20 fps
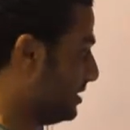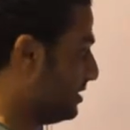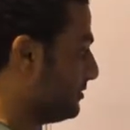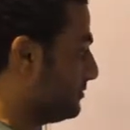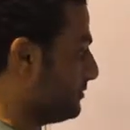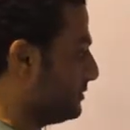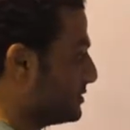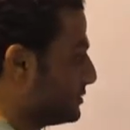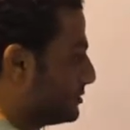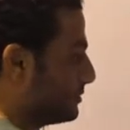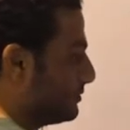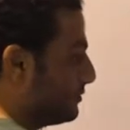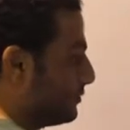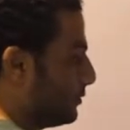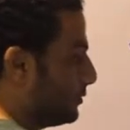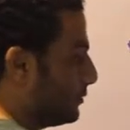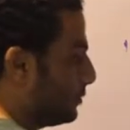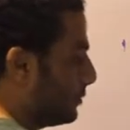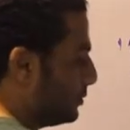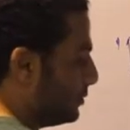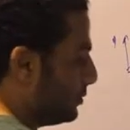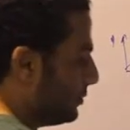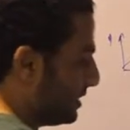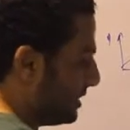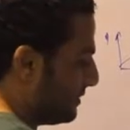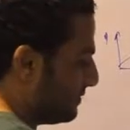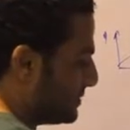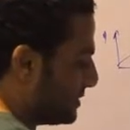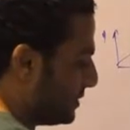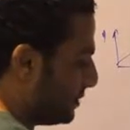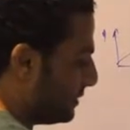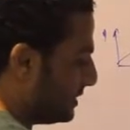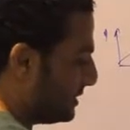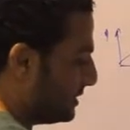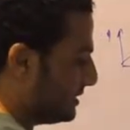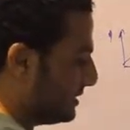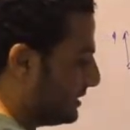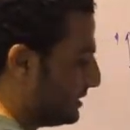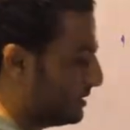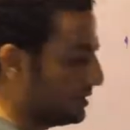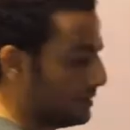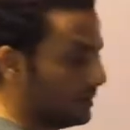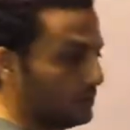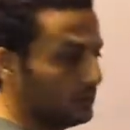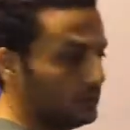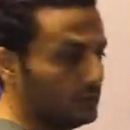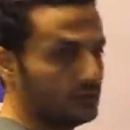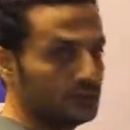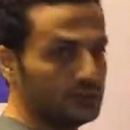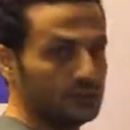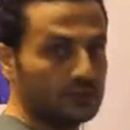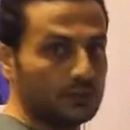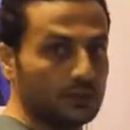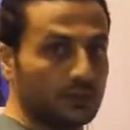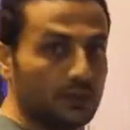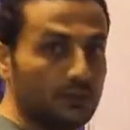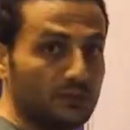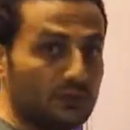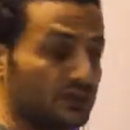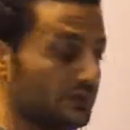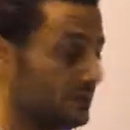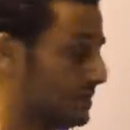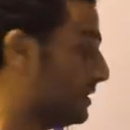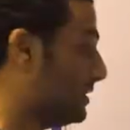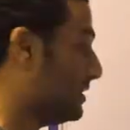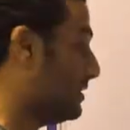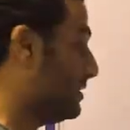First of all, we do have the weight acting on this element.